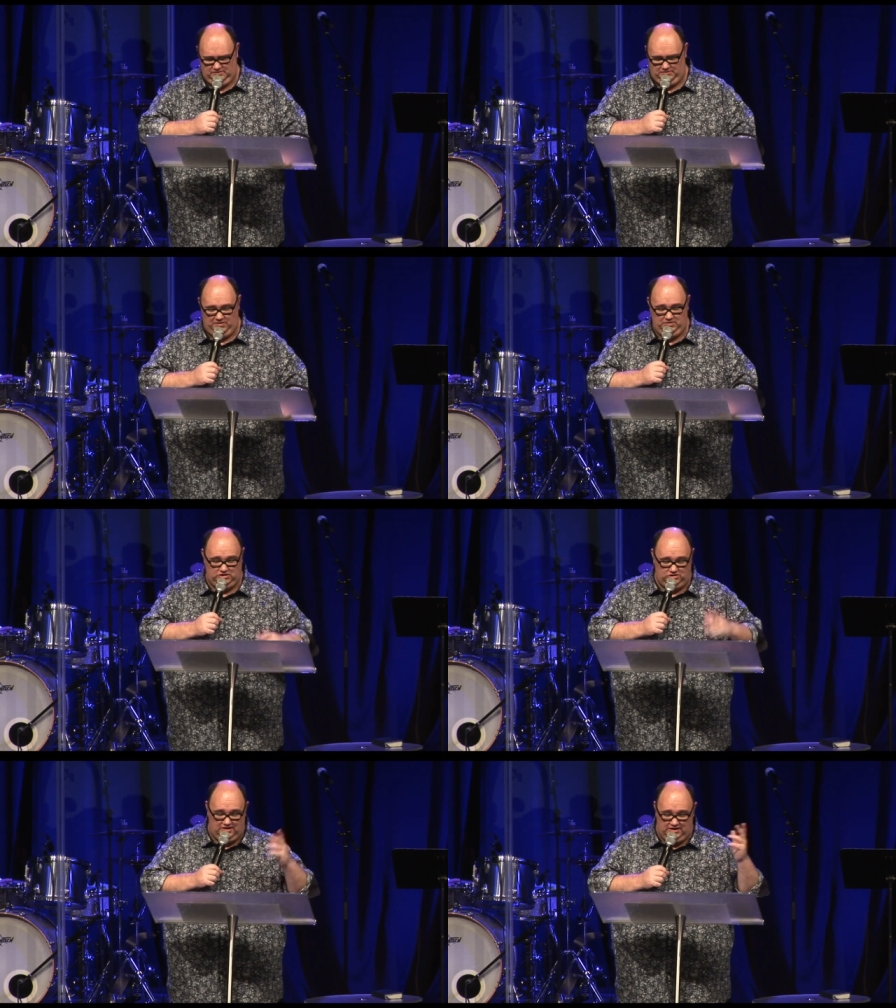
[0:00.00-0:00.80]
Maybe it's
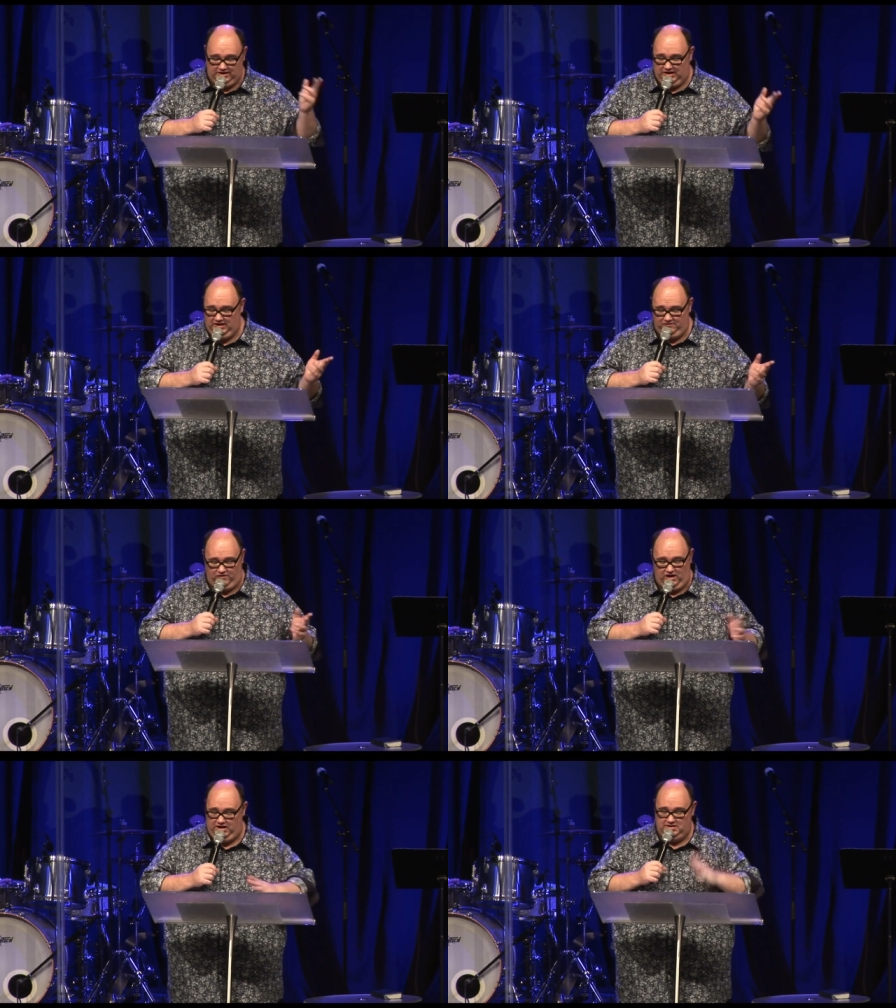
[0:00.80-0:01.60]
struggling in our
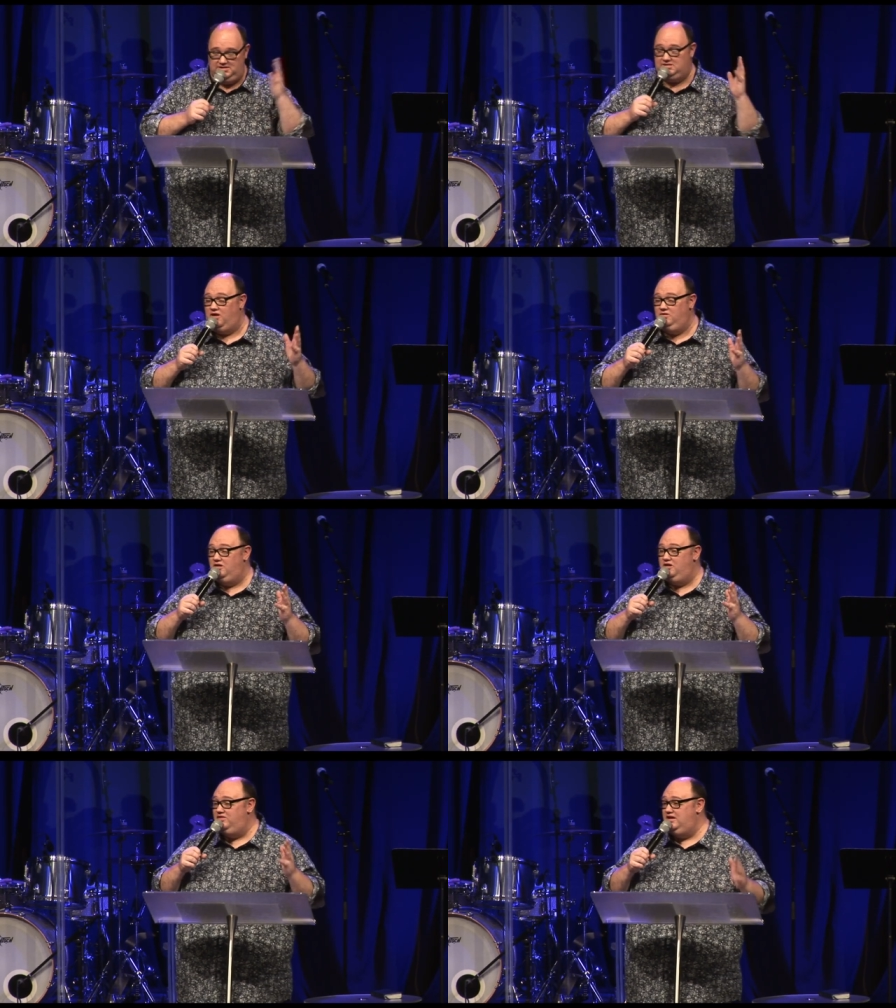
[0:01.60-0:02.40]
finances. A whole
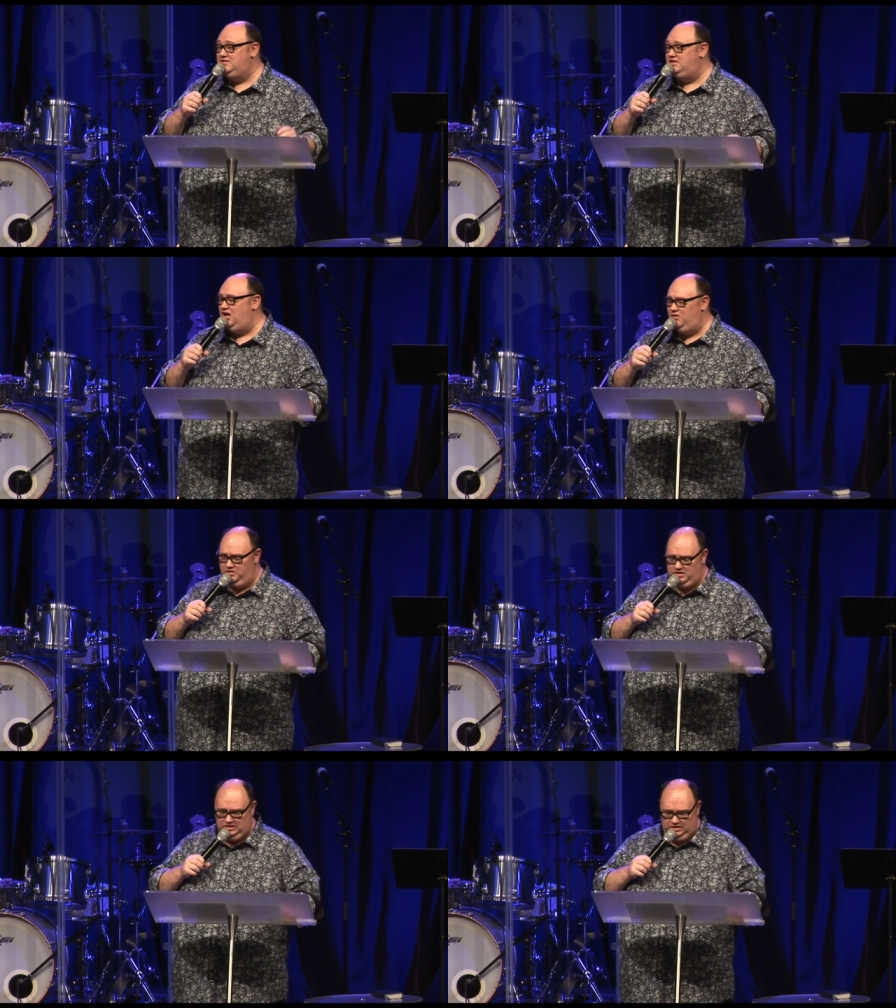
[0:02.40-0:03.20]
lot of things that go
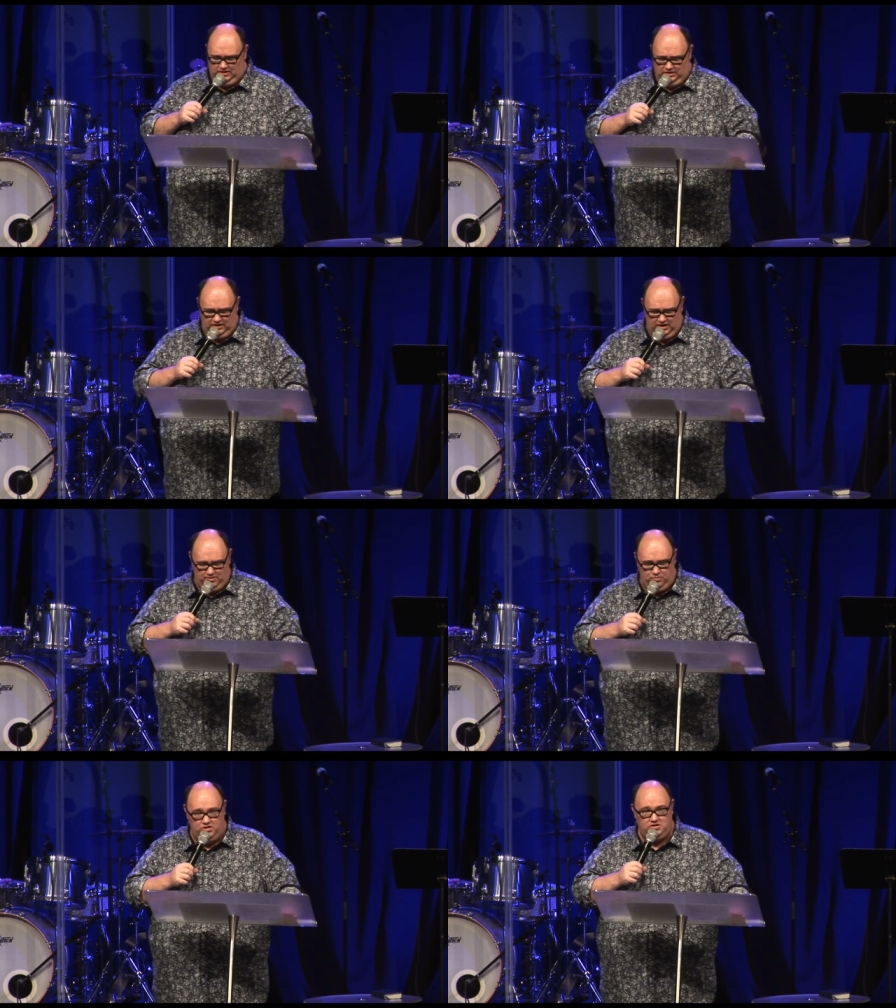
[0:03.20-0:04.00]
on in, in our
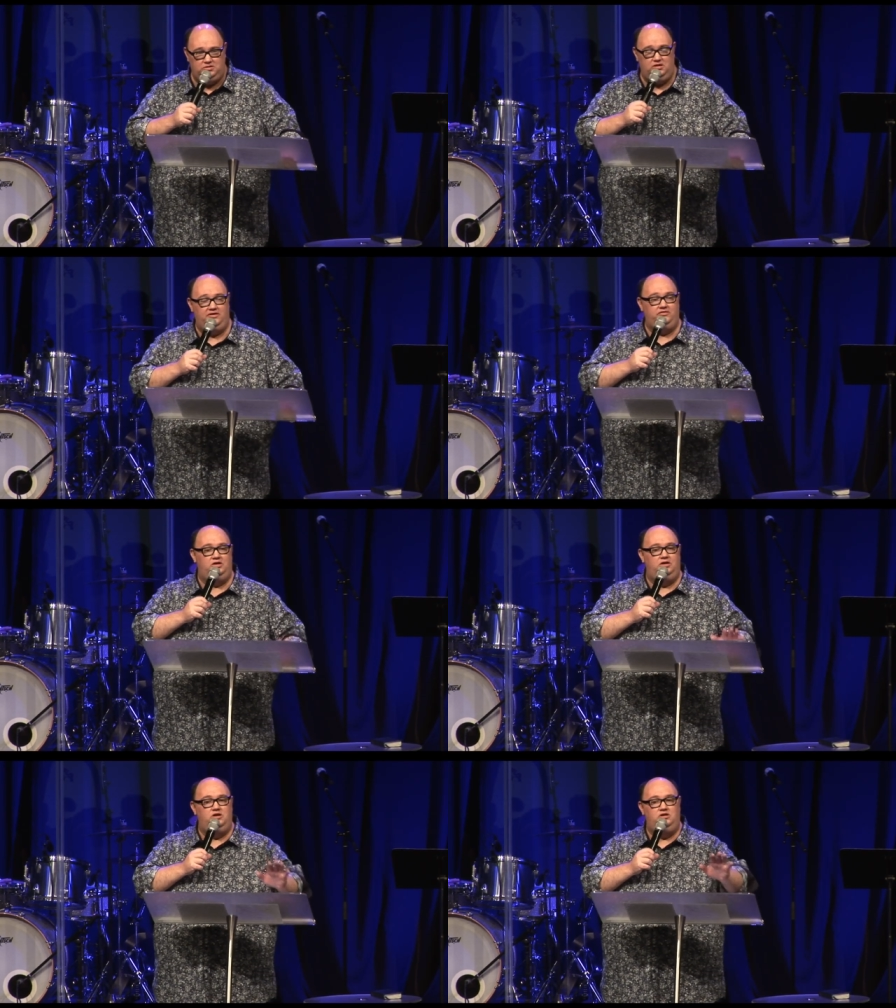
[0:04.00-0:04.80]
personal life.
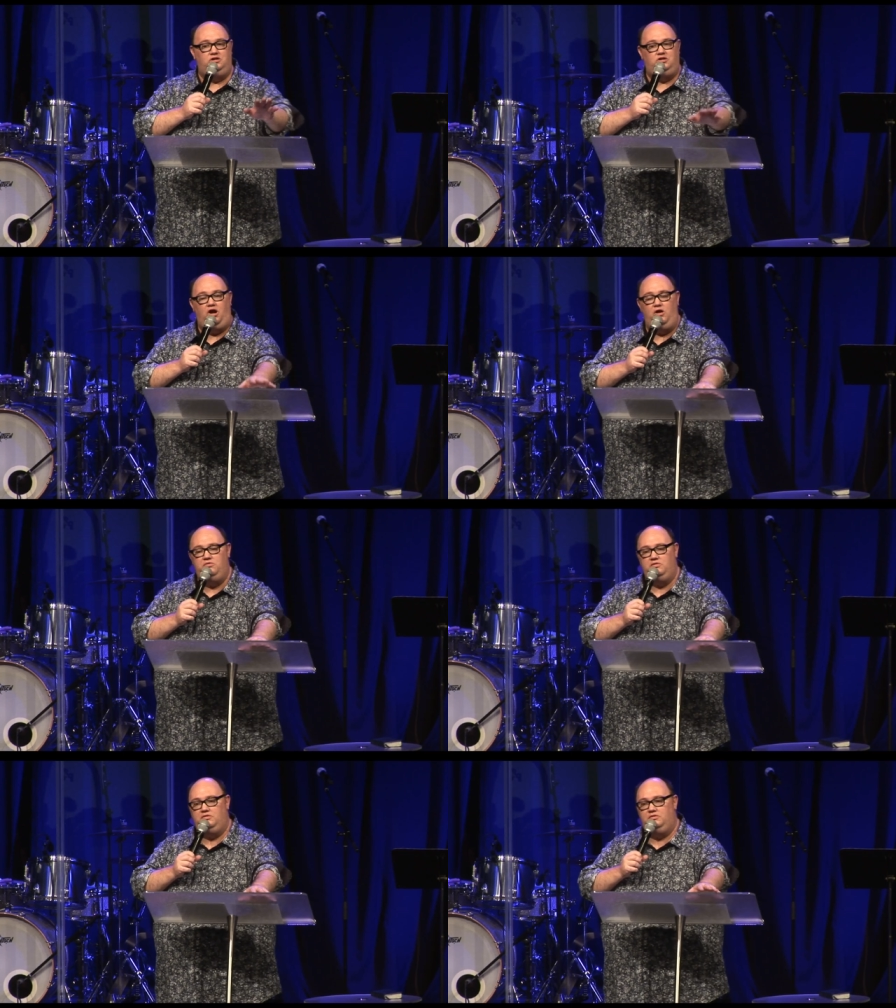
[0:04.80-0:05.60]

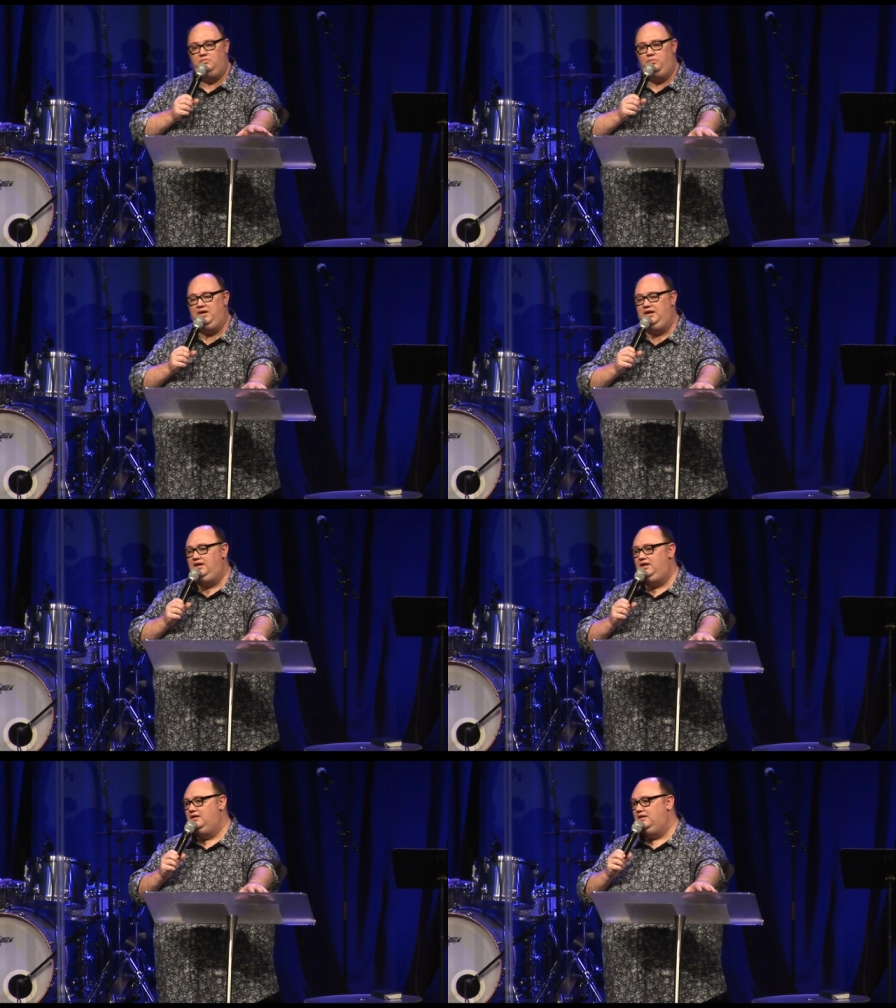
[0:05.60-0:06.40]
Don't
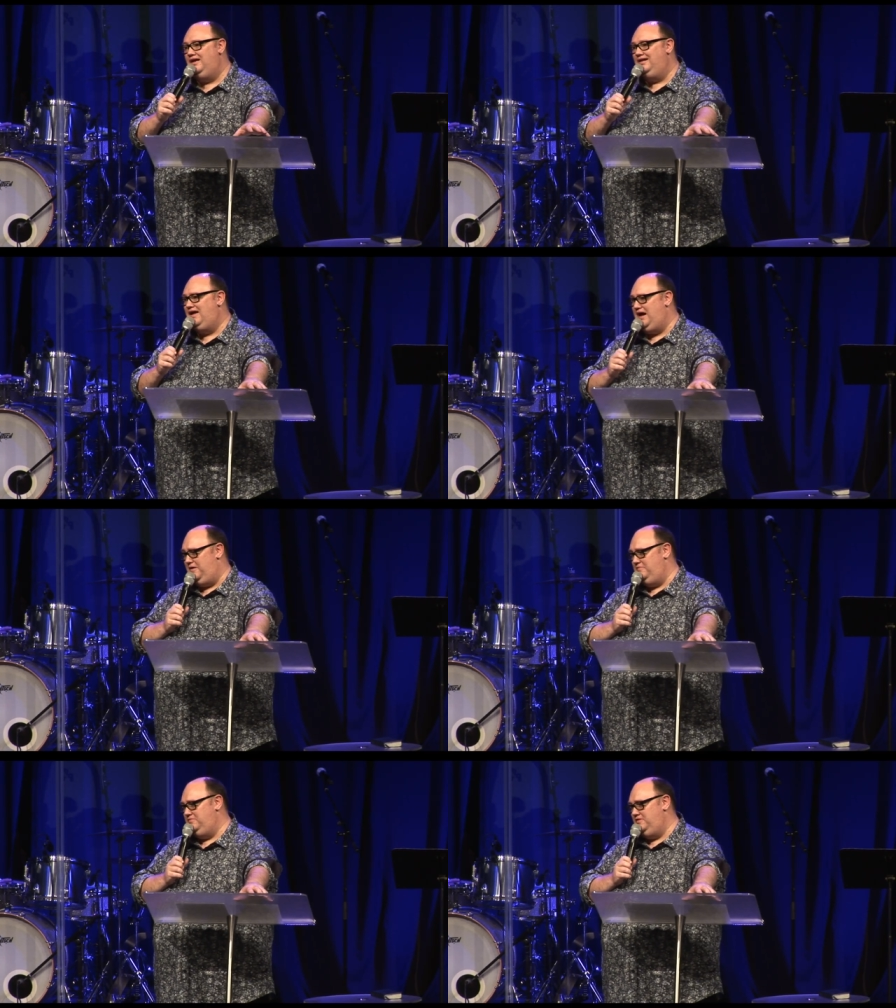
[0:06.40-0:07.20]
be
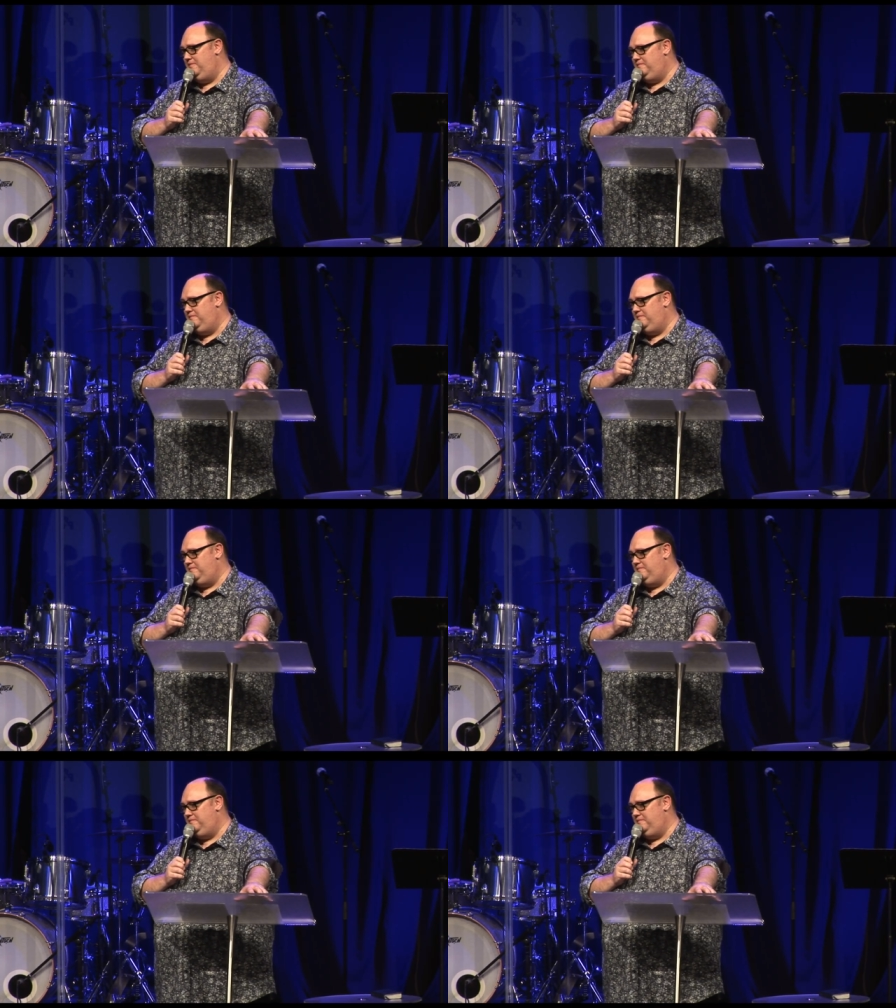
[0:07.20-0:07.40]
alarmed.